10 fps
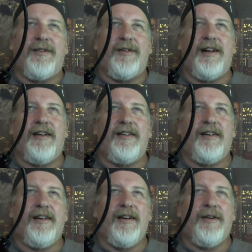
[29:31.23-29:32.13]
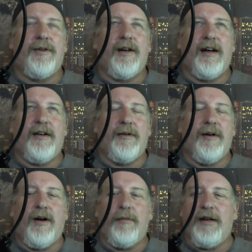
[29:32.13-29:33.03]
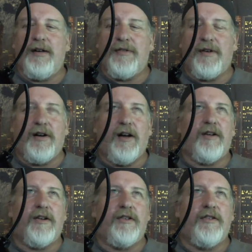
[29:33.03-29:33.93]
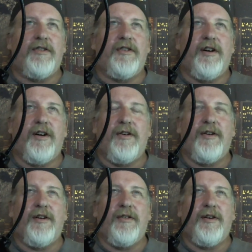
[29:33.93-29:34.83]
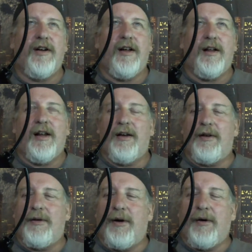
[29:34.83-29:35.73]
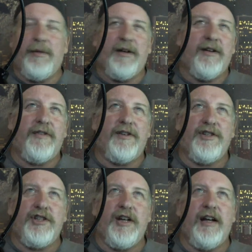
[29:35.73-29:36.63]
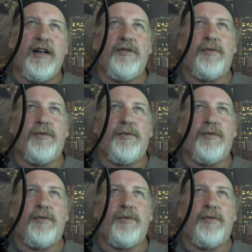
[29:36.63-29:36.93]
We're allowed to all be different colors, you know. We're all allowed to all be different shades.